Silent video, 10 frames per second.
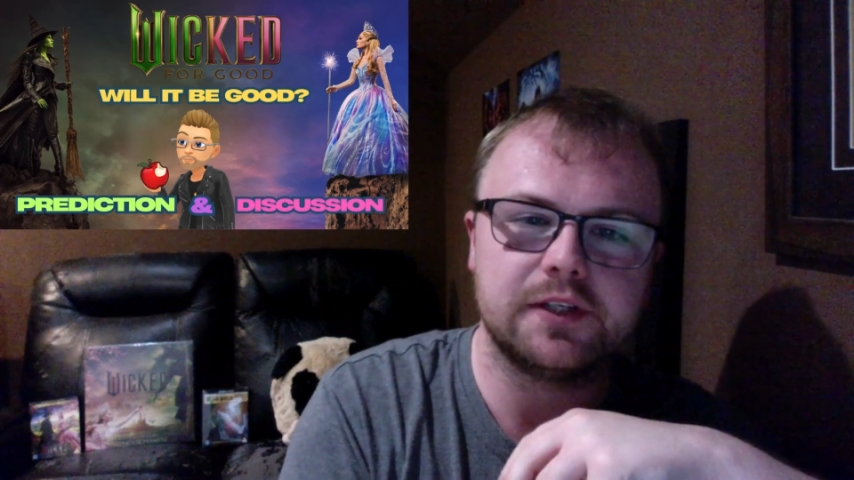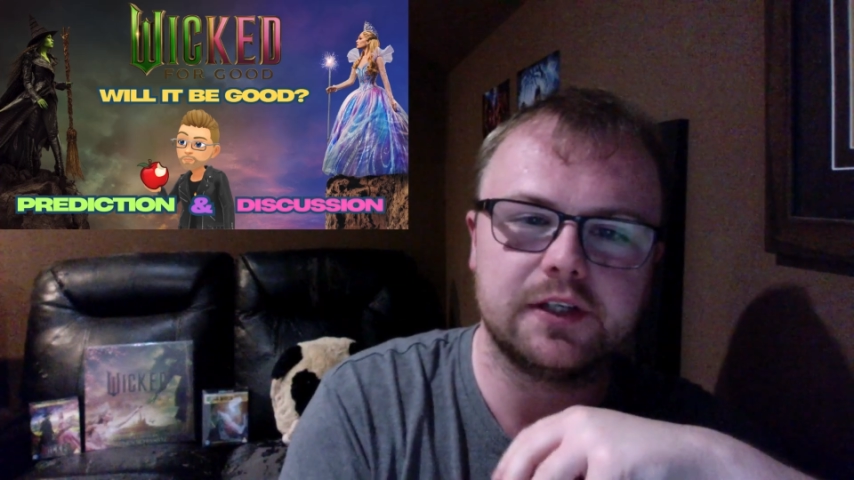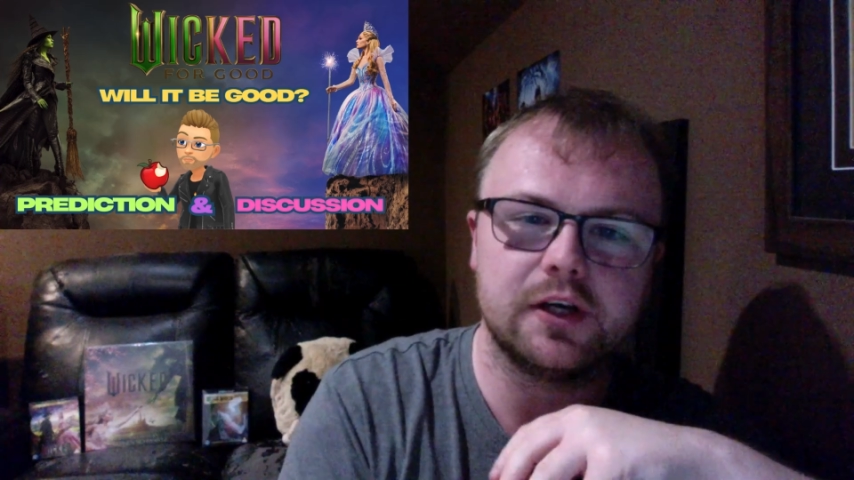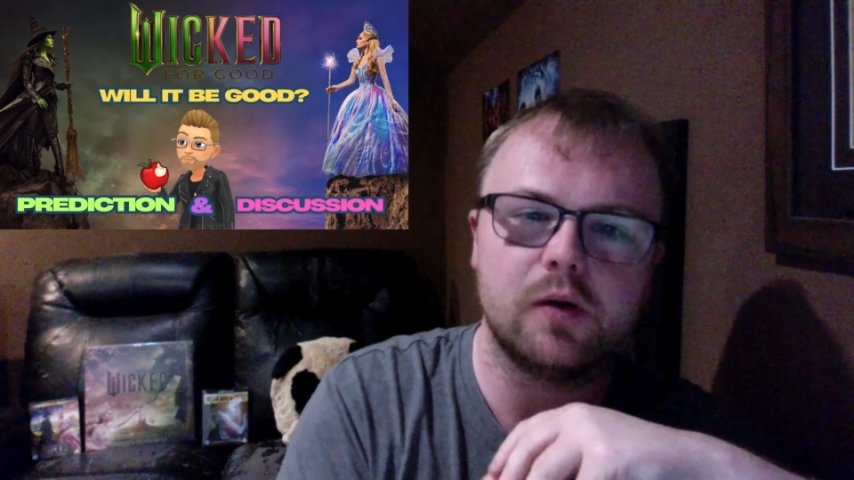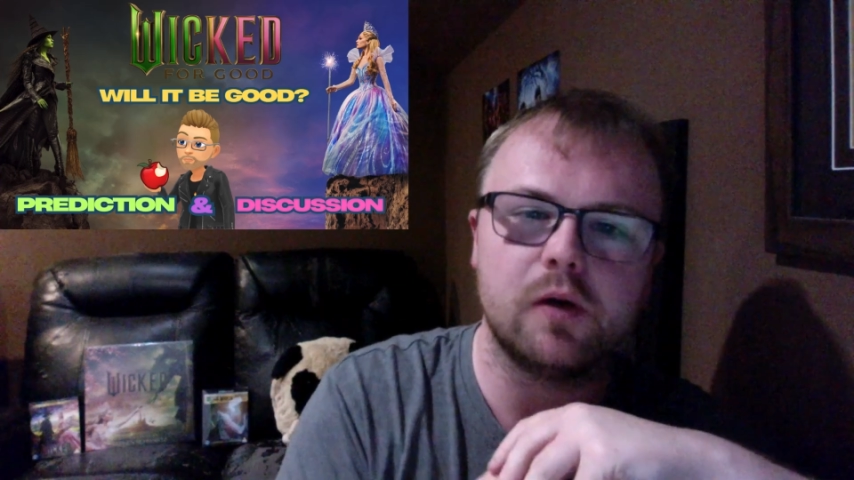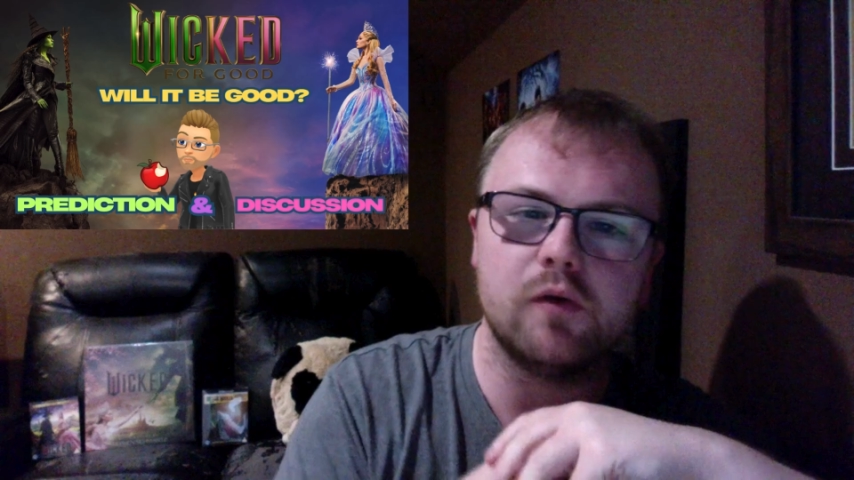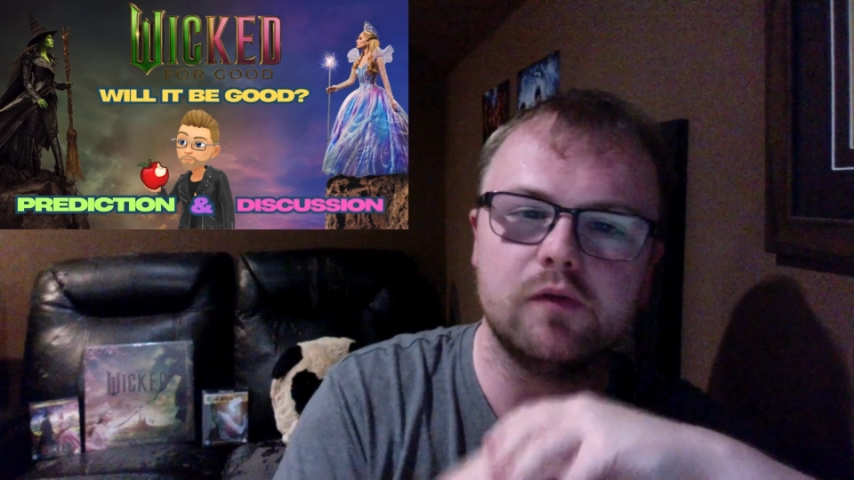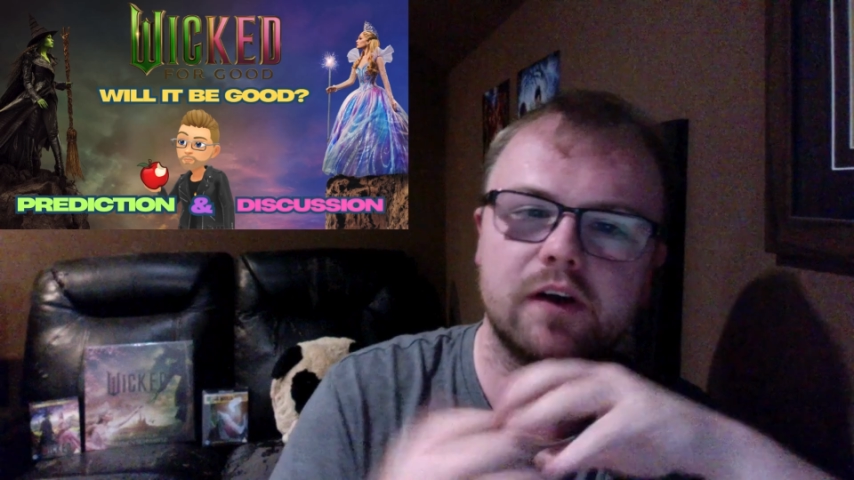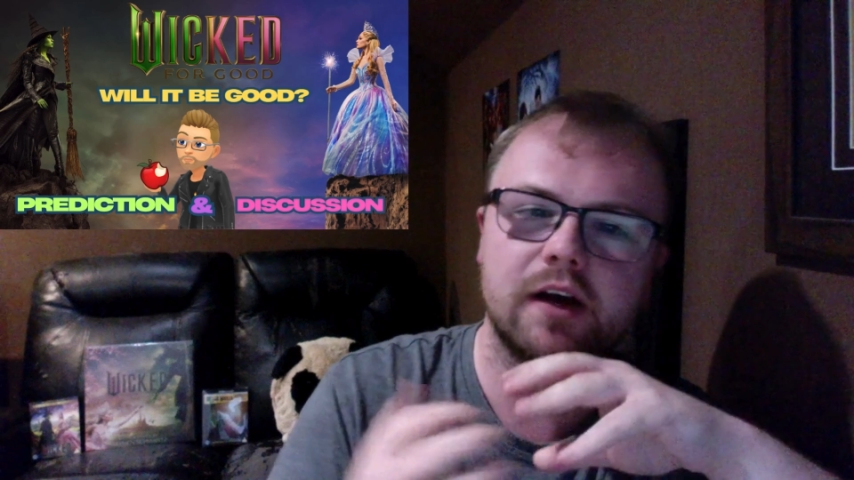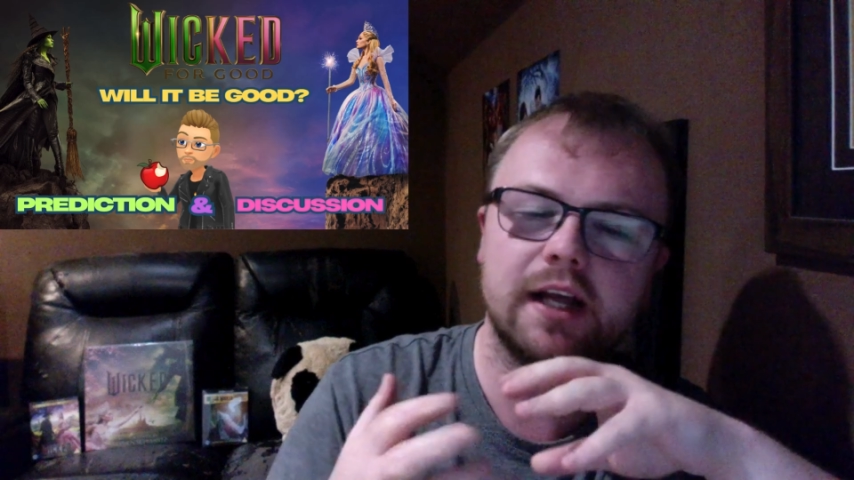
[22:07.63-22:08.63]
go
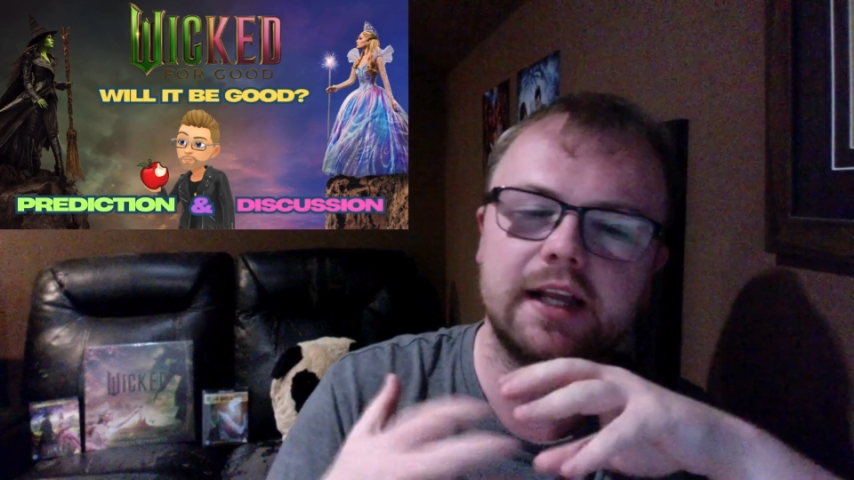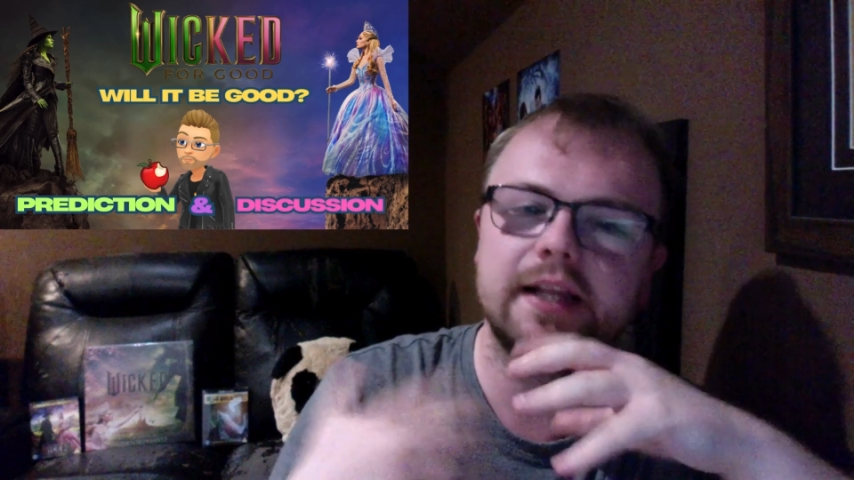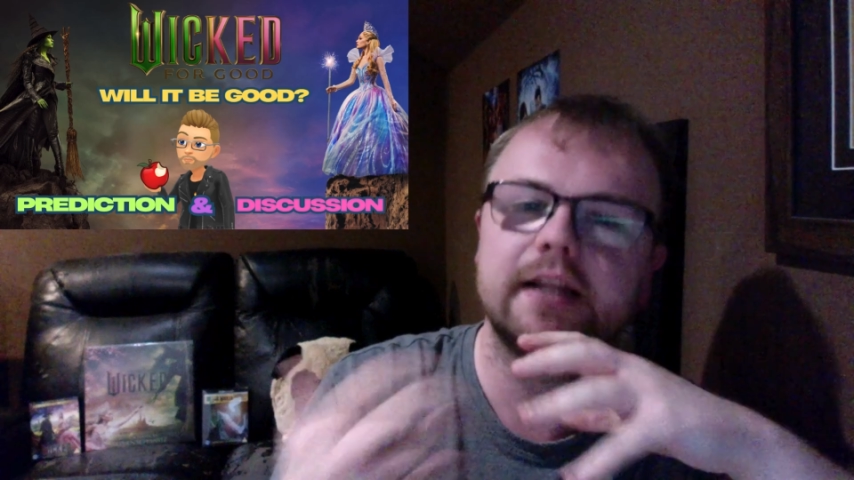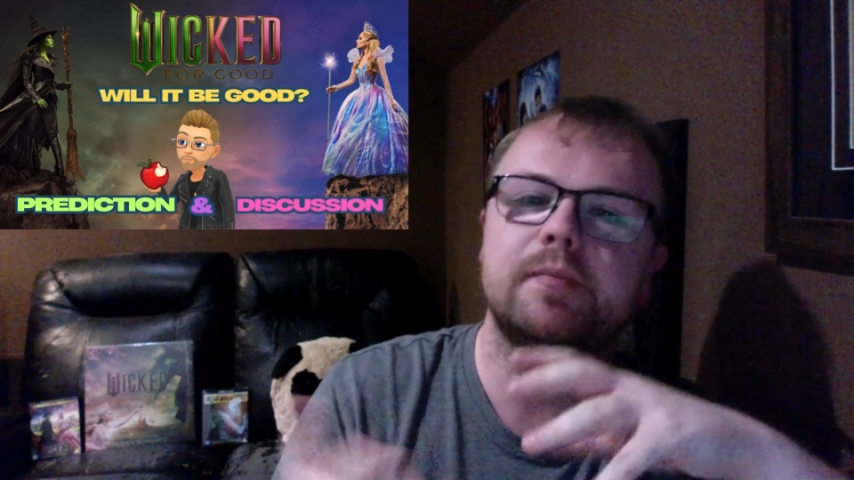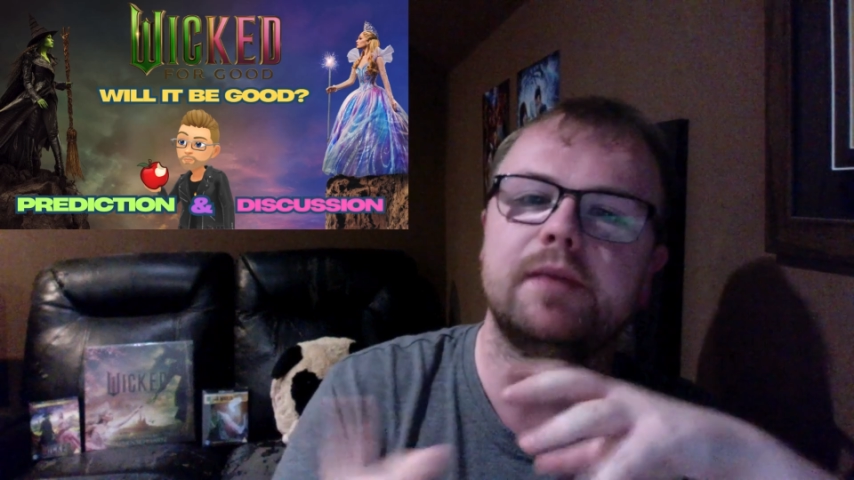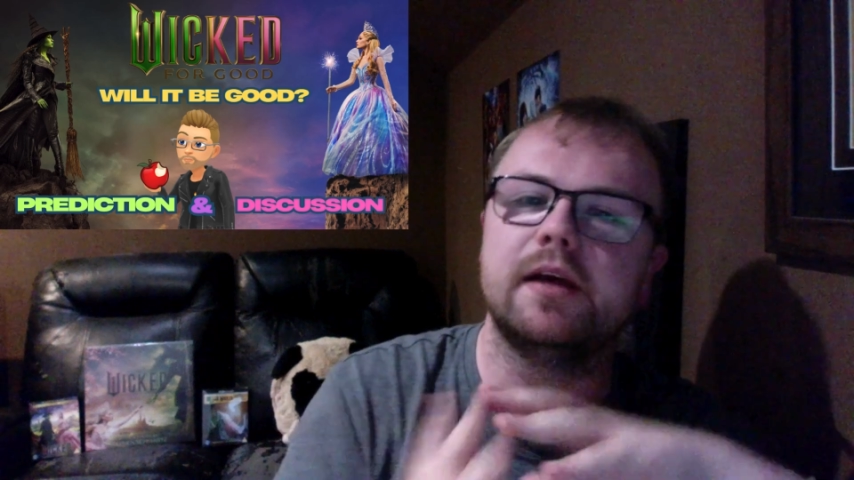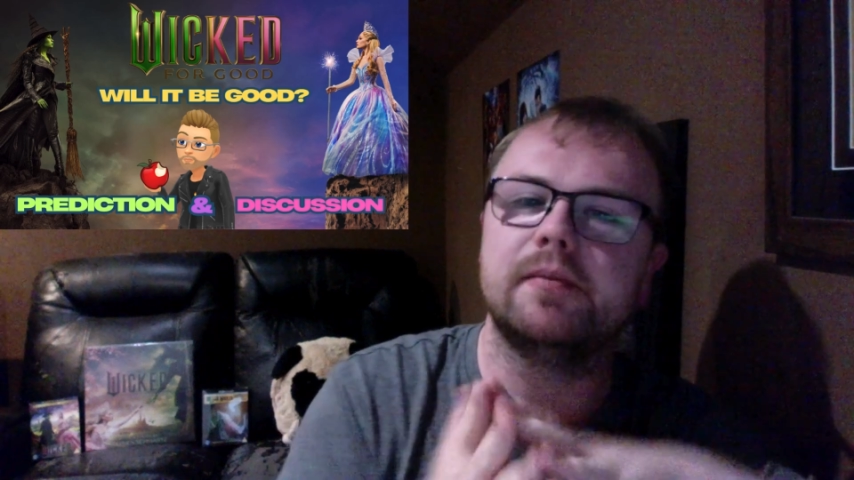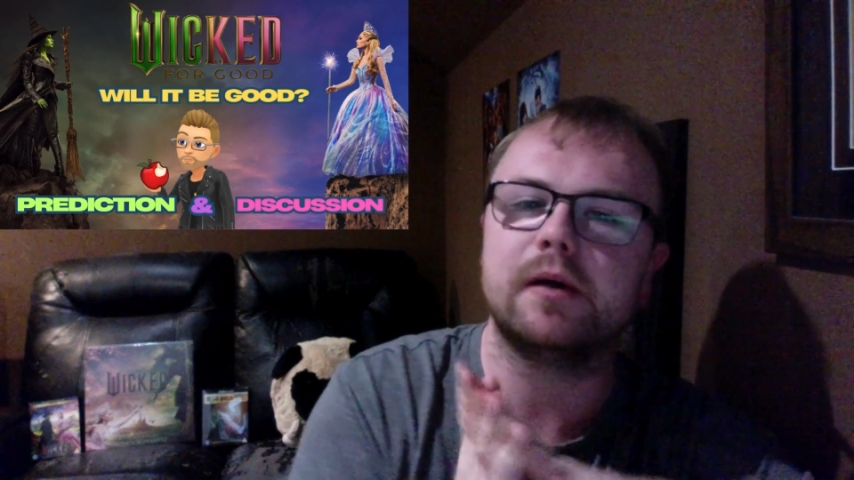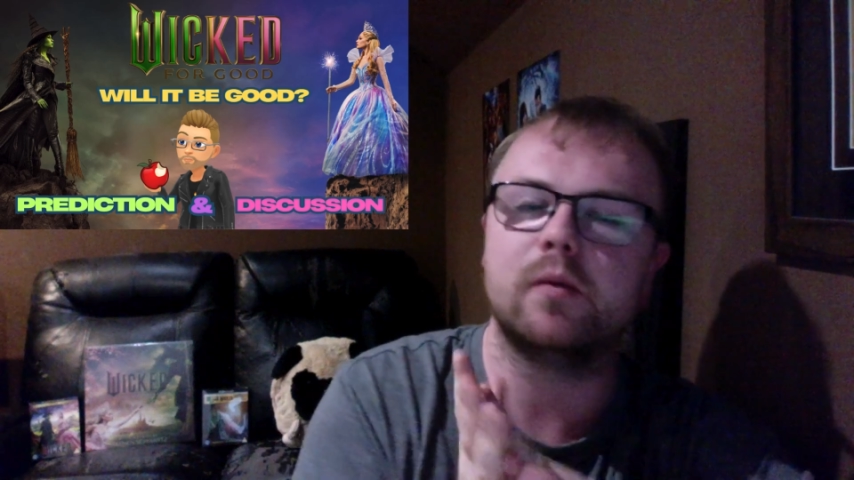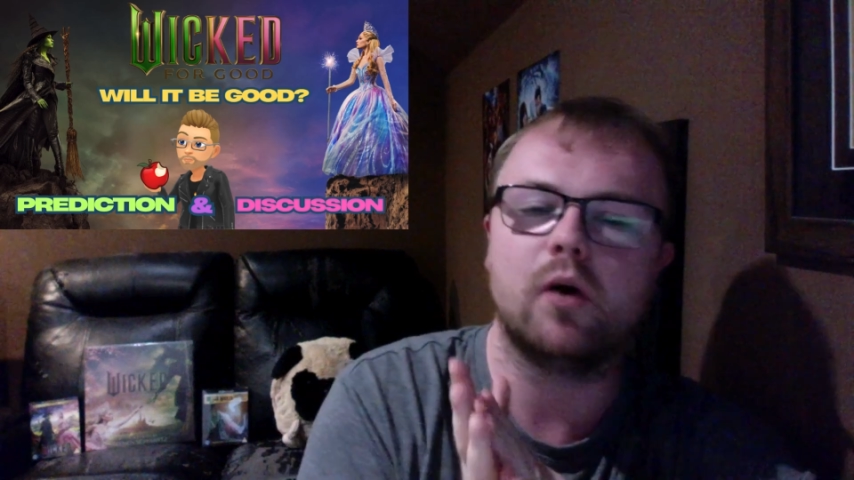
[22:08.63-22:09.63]
over a little bit
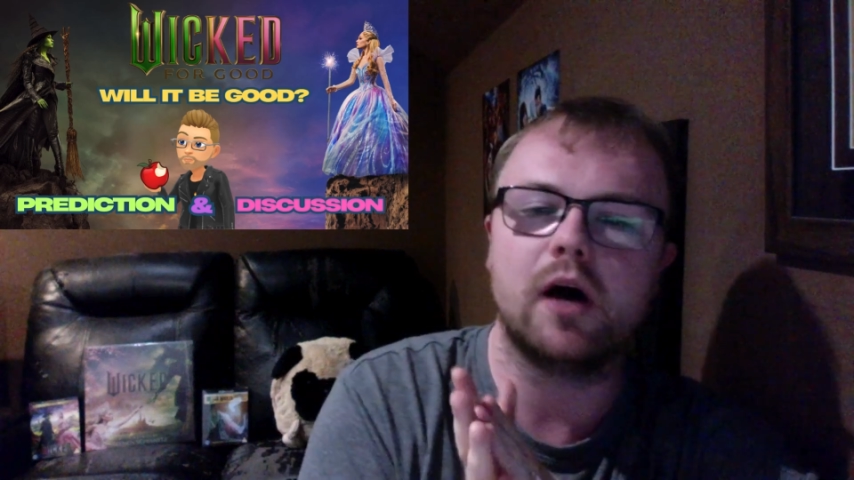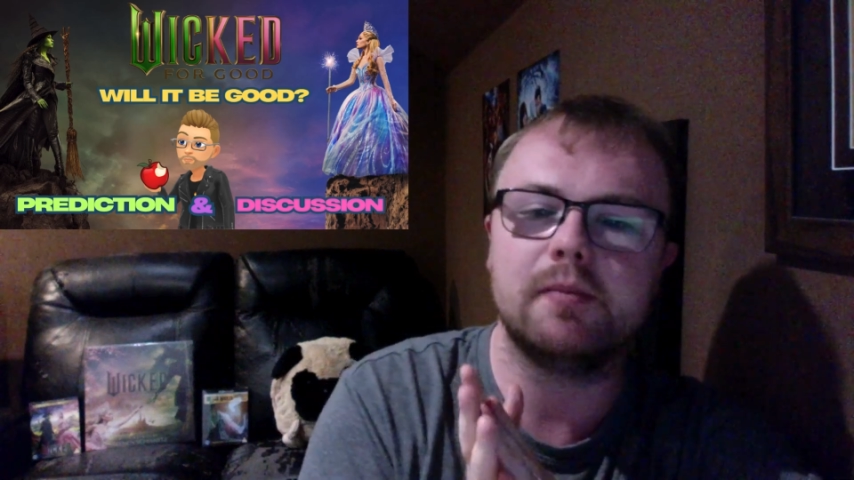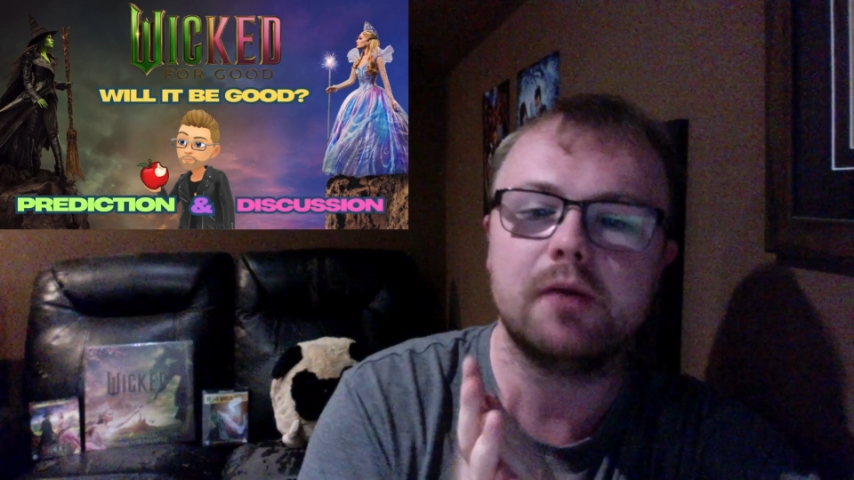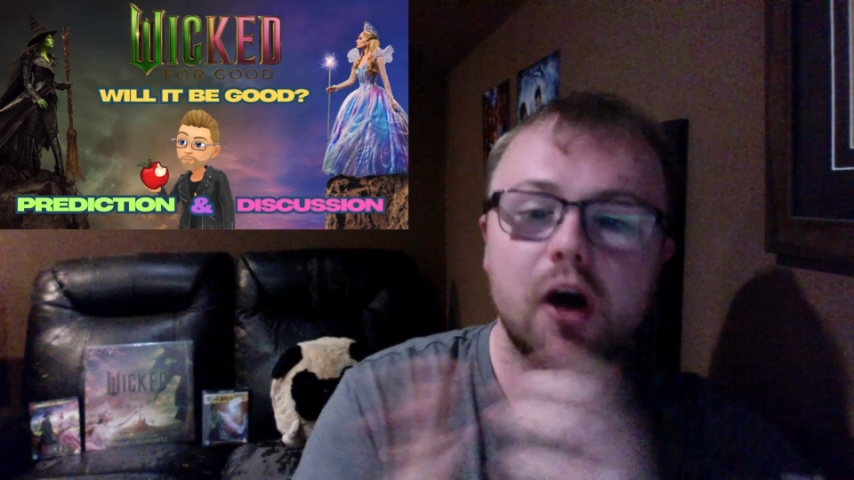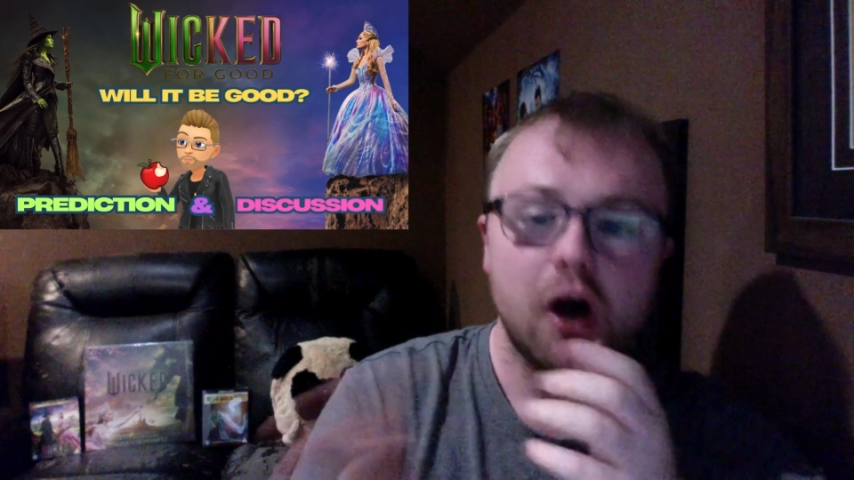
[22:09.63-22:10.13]
about what I'm